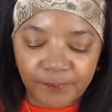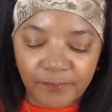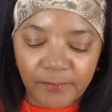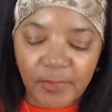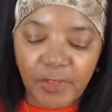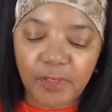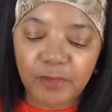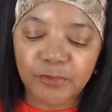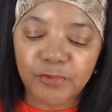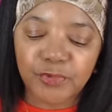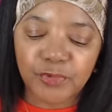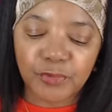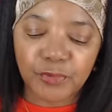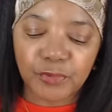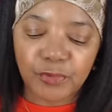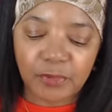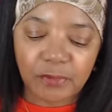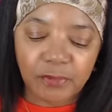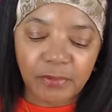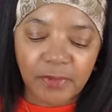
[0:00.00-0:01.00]

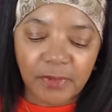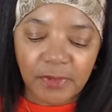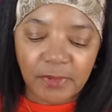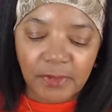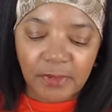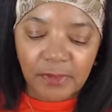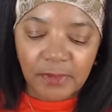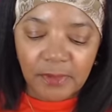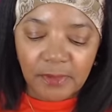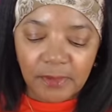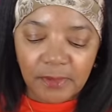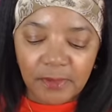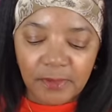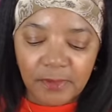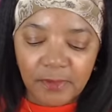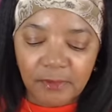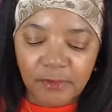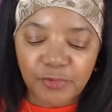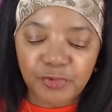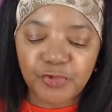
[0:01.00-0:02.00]
absorb
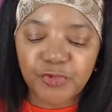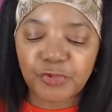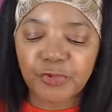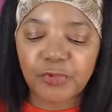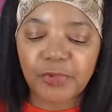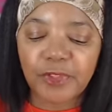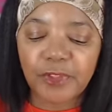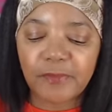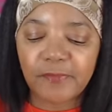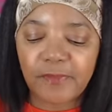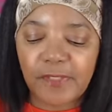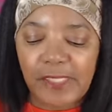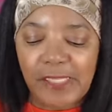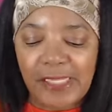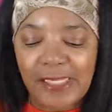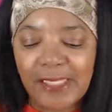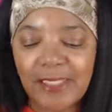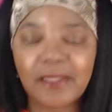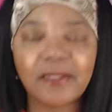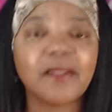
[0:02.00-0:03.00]
the majority of the
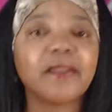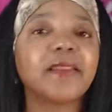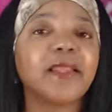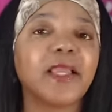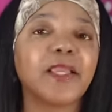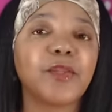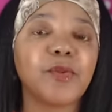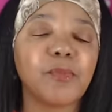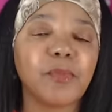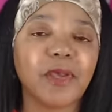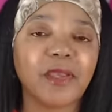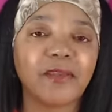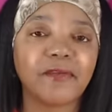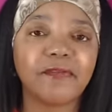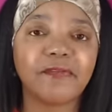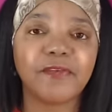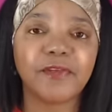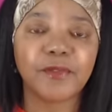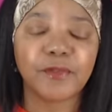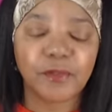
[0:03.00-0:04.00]
heat that you might
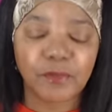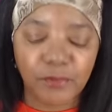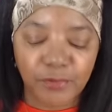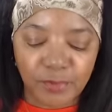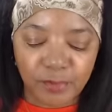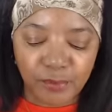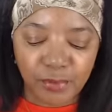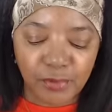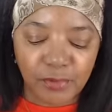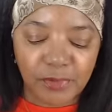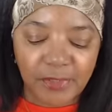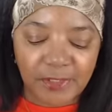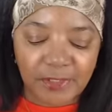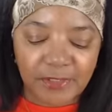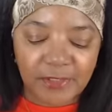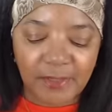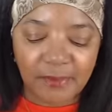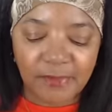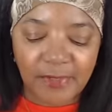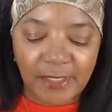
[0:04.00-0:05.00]
feel when pulling
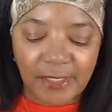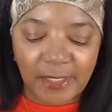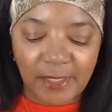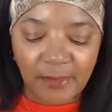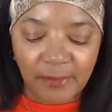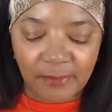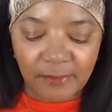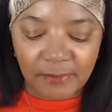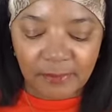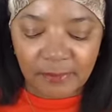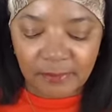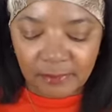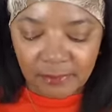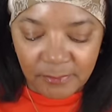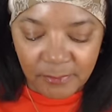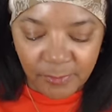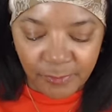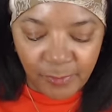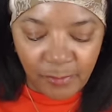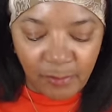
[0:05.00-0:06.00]
something out
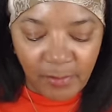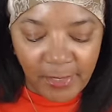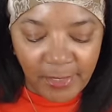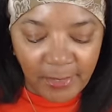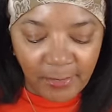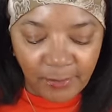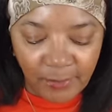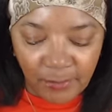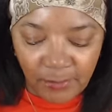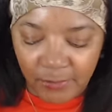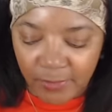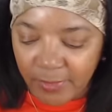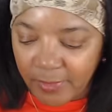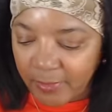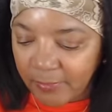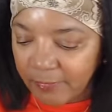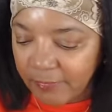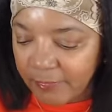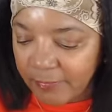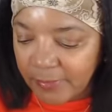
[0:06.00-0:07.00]
of the microwave.
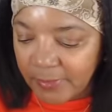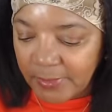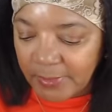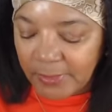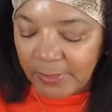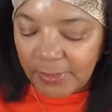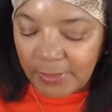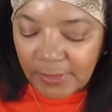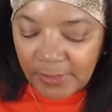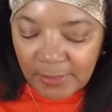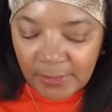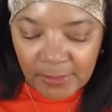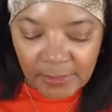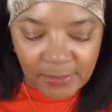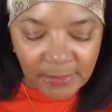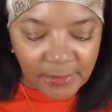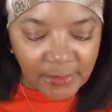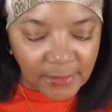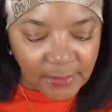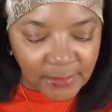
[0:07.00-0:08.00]

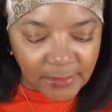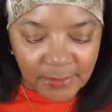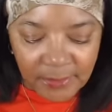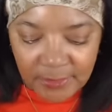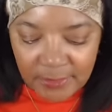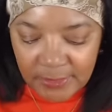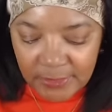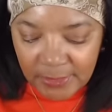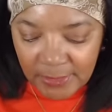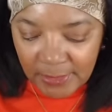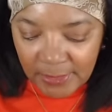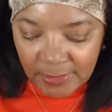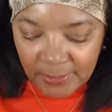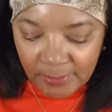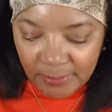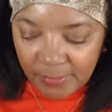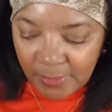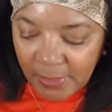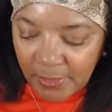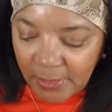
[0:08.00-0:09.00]
Now this item
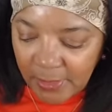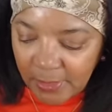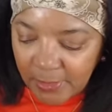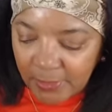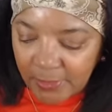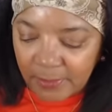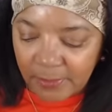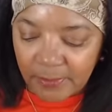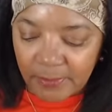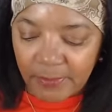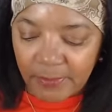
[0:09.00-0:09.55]
here,